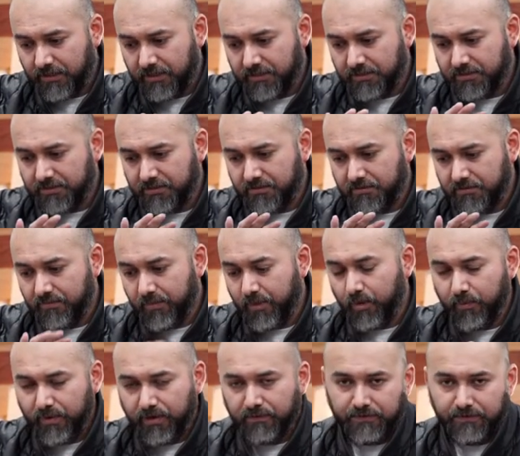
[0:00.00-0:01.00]
it's
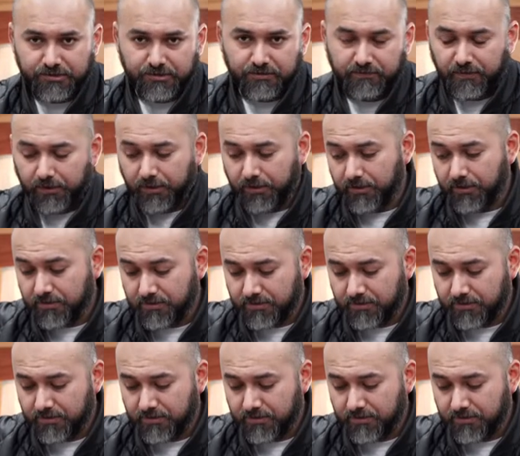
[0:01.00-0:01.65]
more beneficial for her.